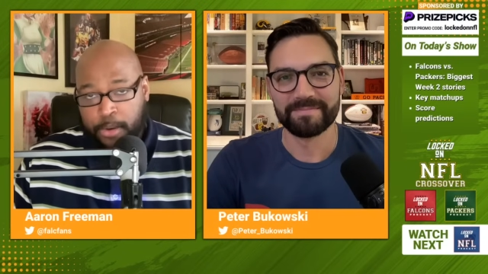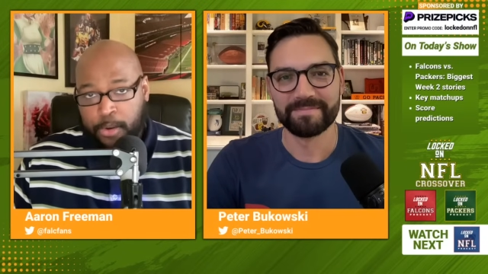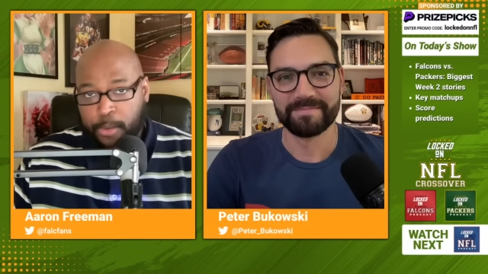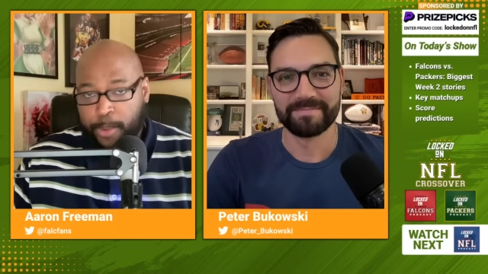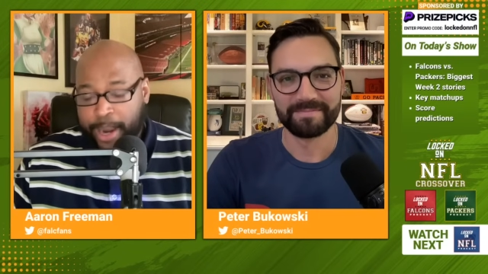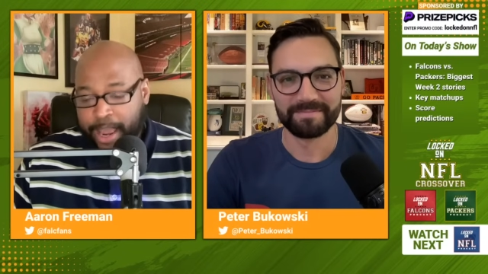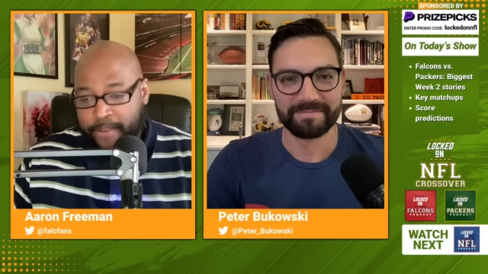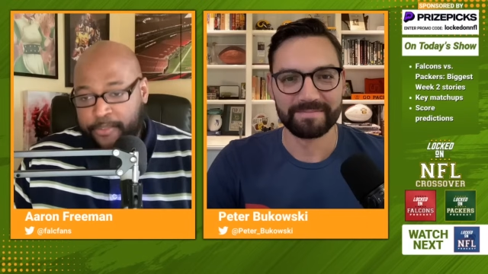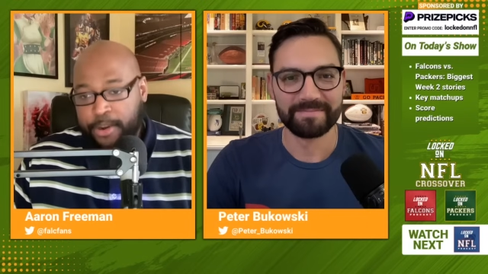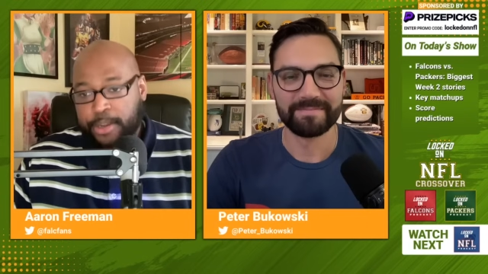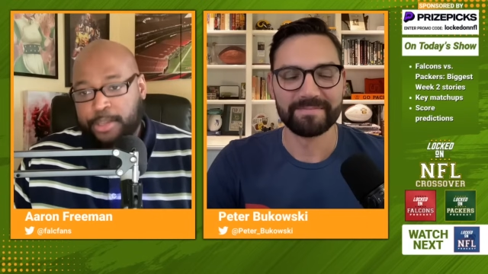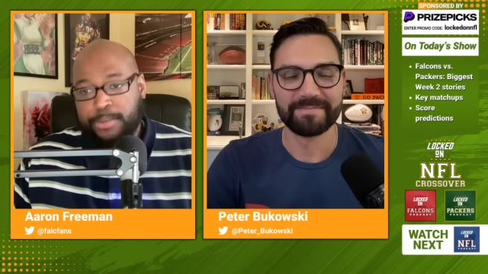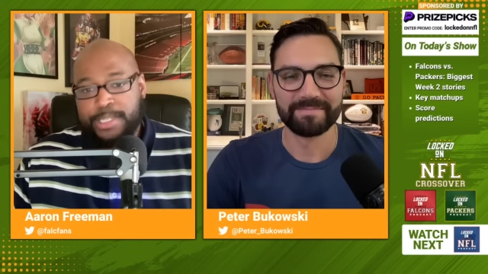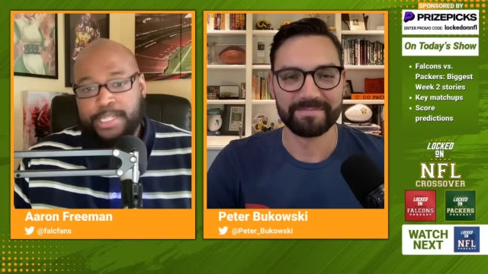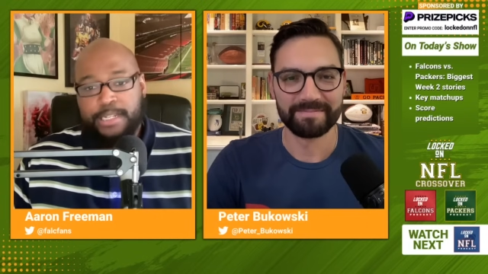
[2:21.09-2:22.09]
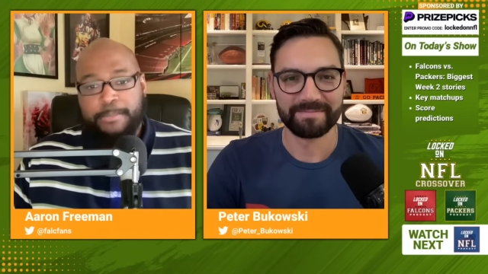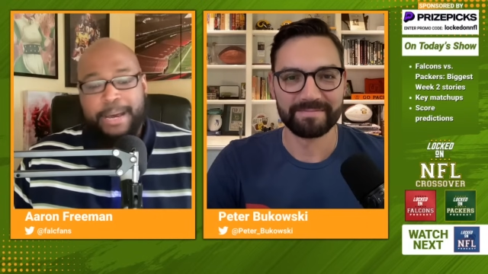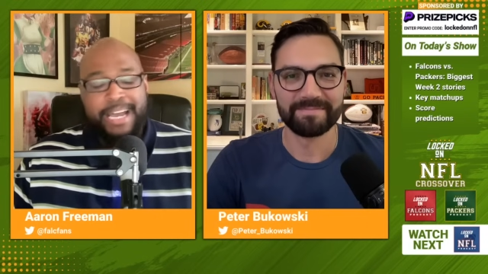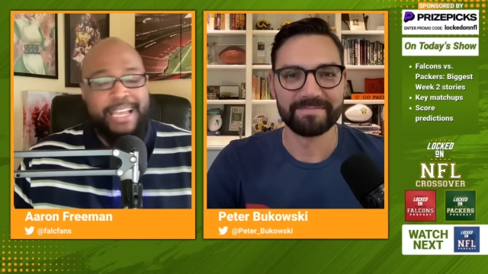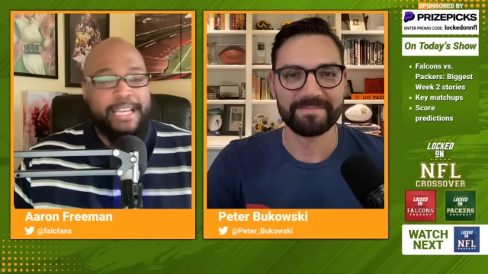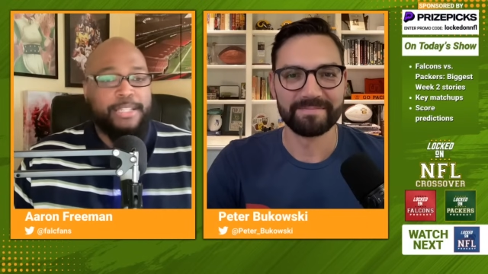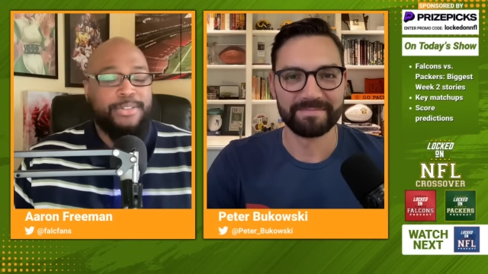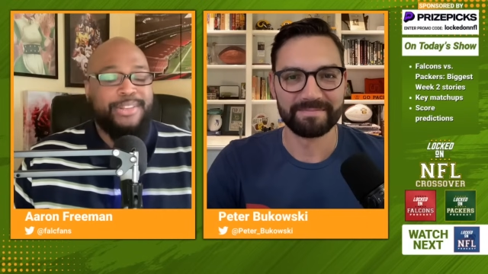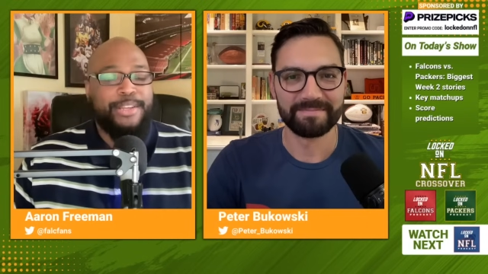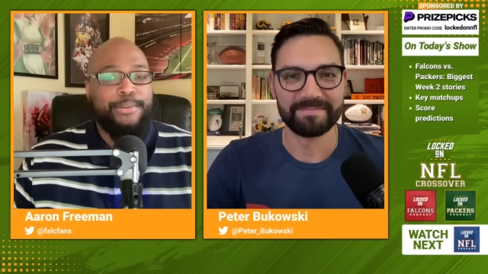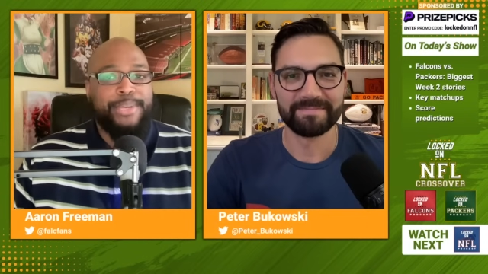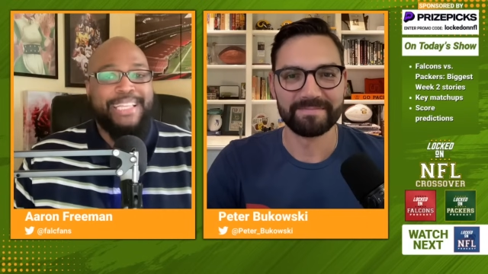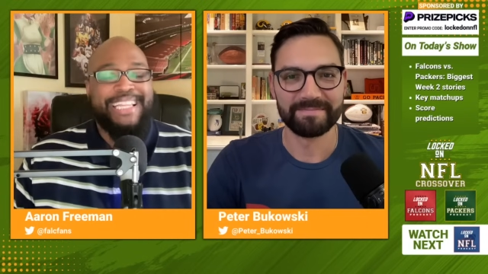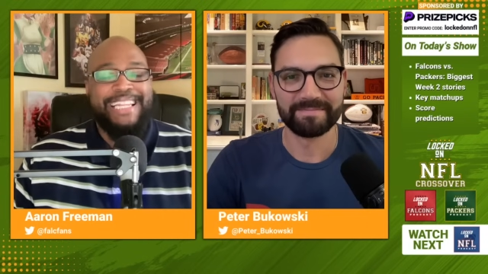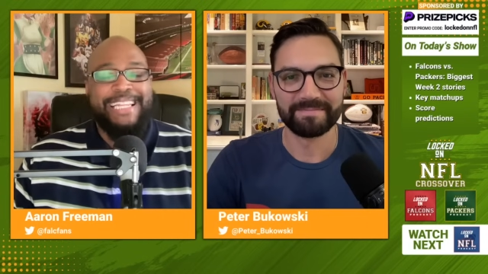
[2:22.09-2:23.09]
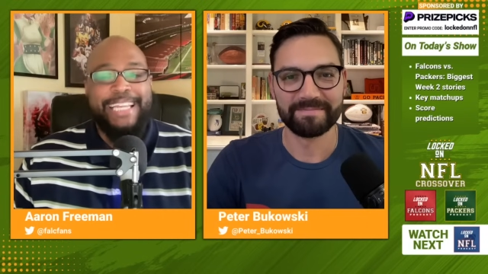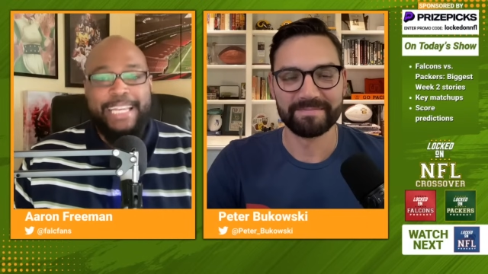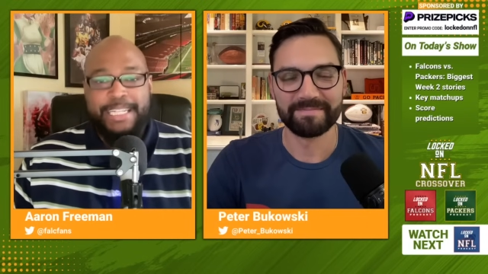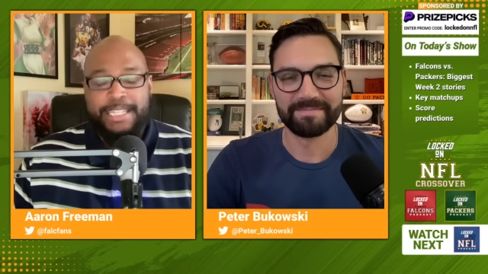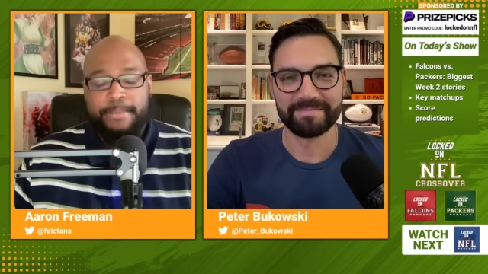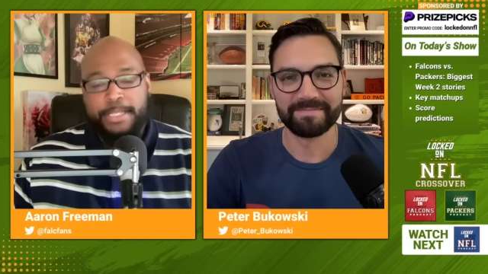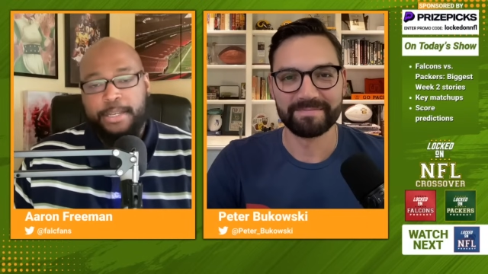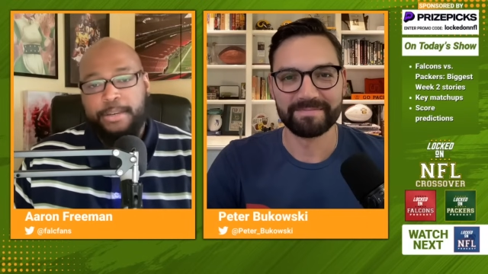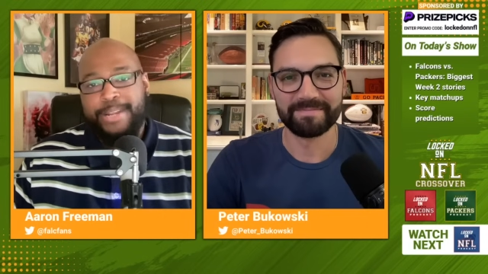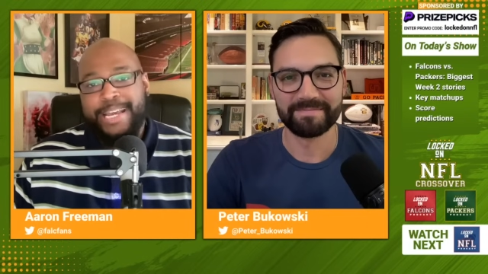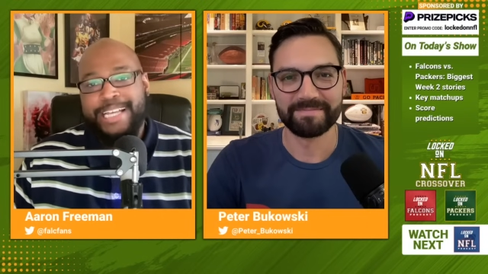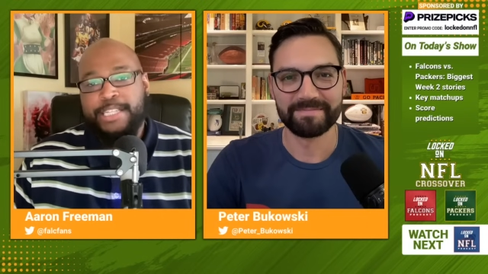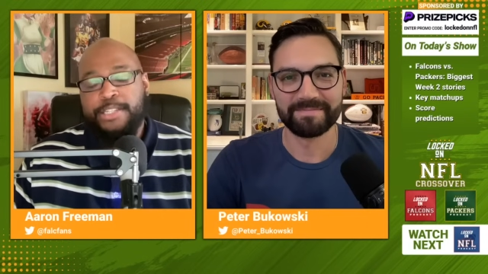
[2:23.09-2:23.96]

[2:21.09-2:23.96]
Speaker 1: or wherever you listen to podcasts so that you can get the latest episode as